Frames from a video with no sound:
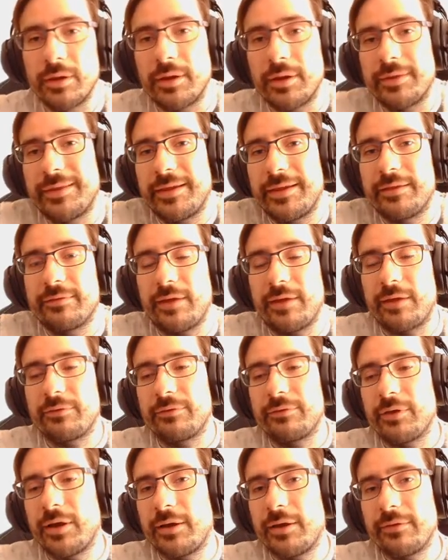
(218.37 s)
the exact
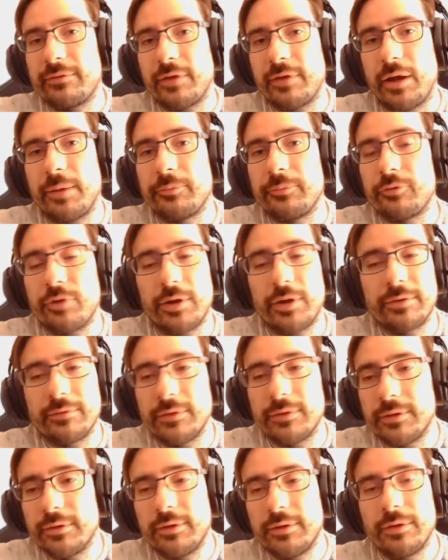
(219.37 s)
size that I'm
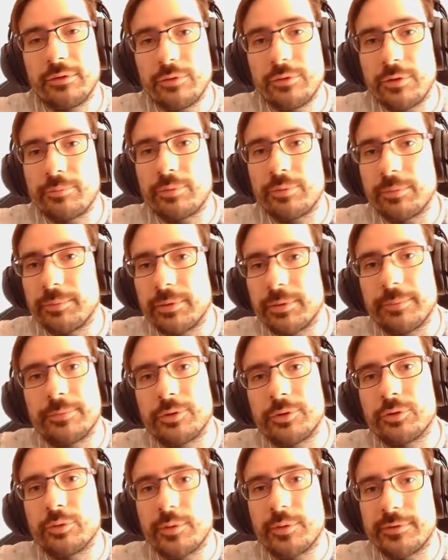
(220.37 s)
creating, no problem,
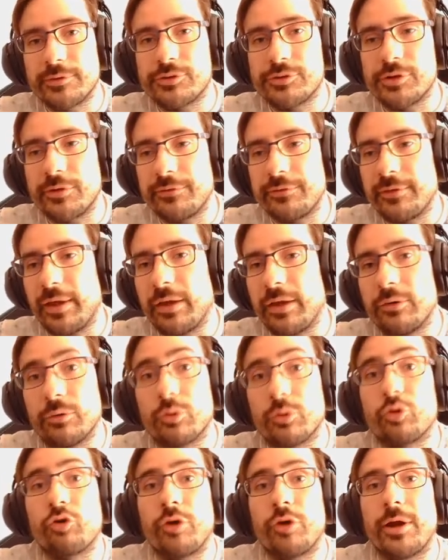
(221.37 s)
you can always adjust that
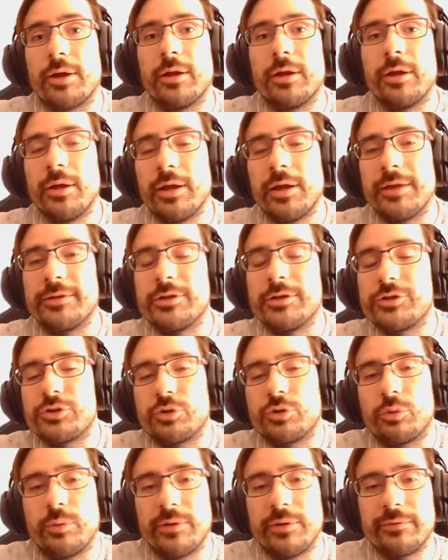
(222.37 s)
or create
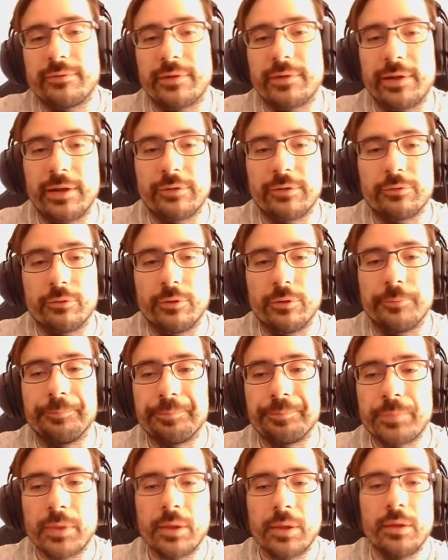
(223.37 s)
additional ones later on.
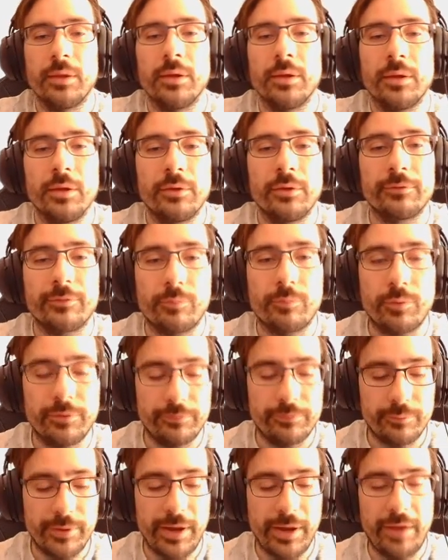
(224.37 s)
So
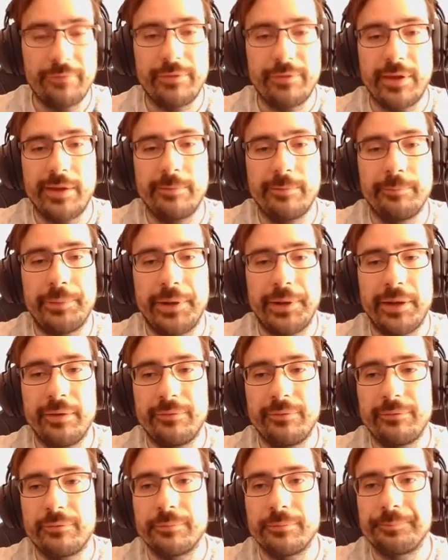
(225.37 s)
once we have that in
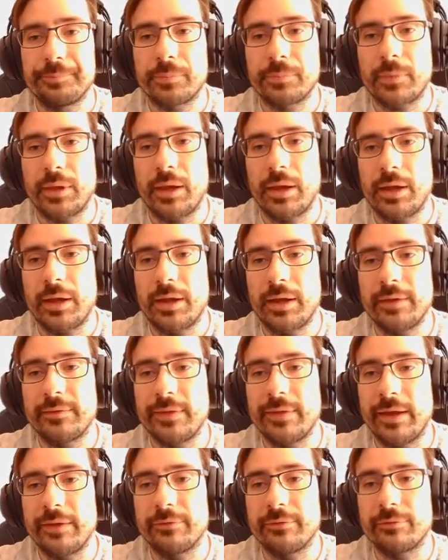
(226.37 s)
place and
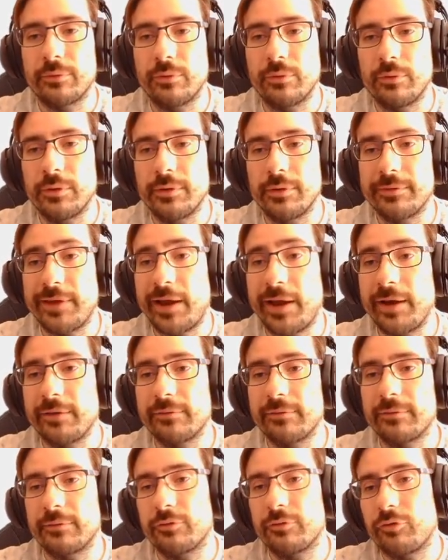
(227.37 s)
that's tagged
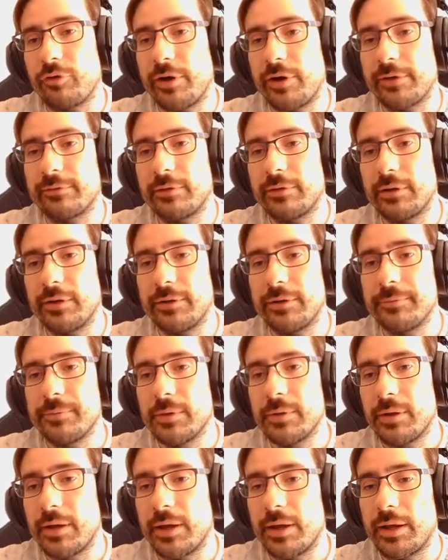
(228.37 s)
correctly,
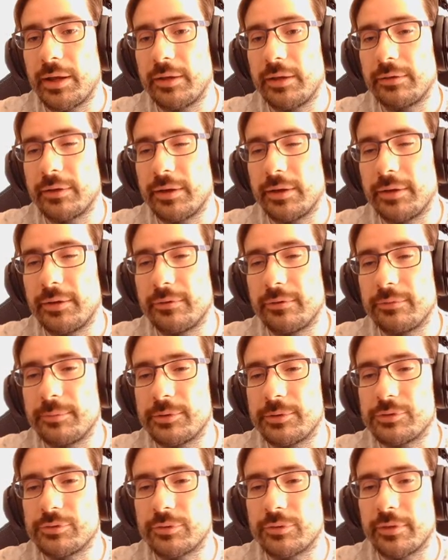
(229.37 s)
and I need to
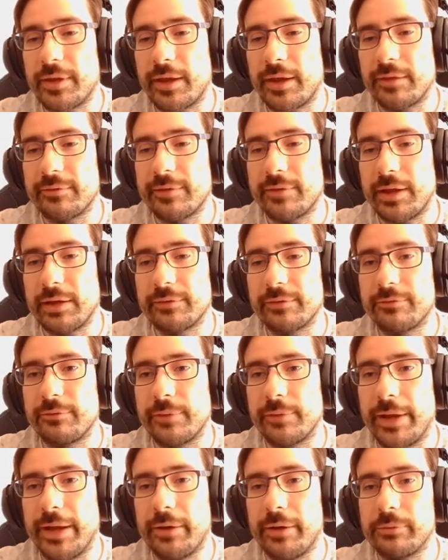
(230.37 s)
make sure that it's tagged to
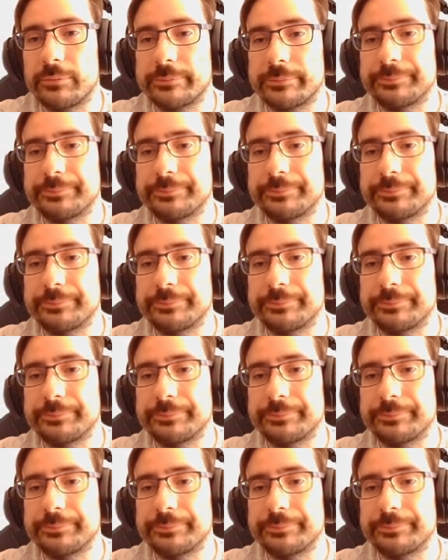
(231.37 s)
out,